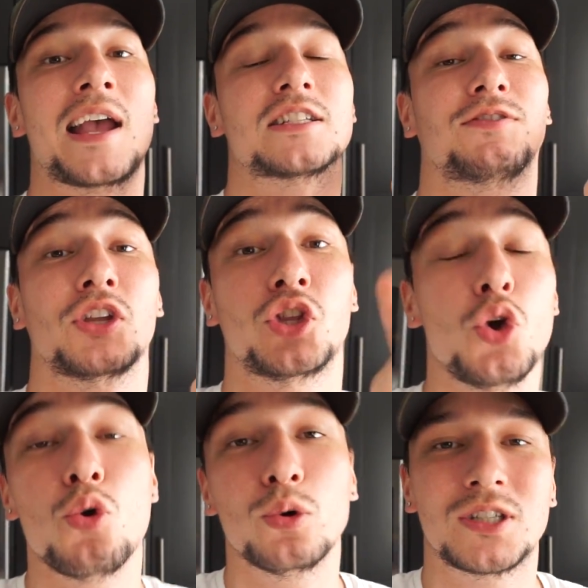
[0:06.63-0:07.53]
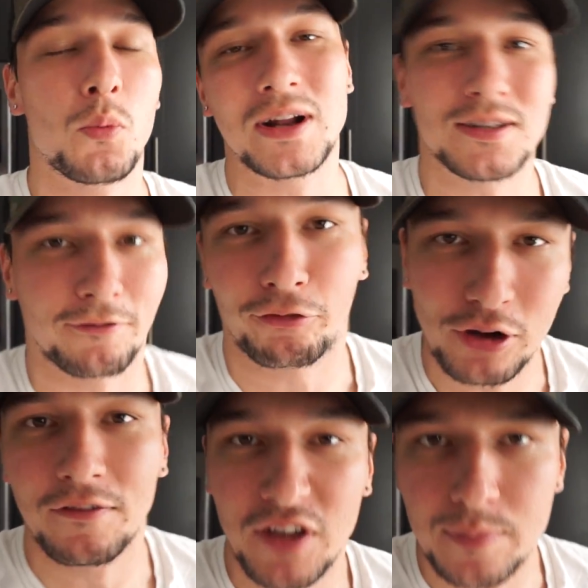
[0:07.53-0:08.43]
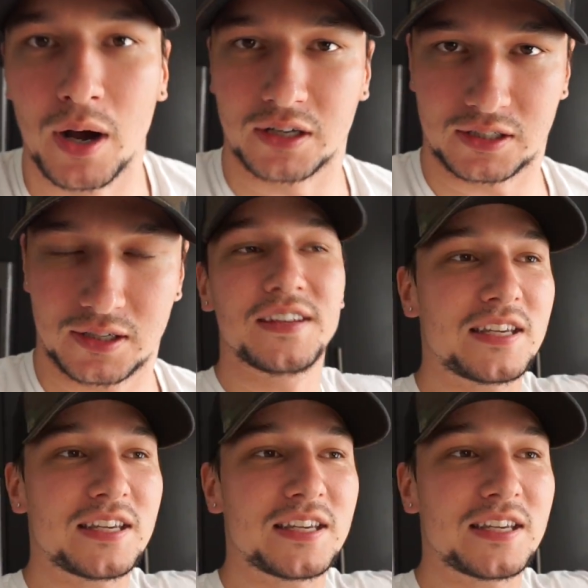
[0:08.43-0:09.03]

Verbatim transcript: chance for you to win some free V bucks.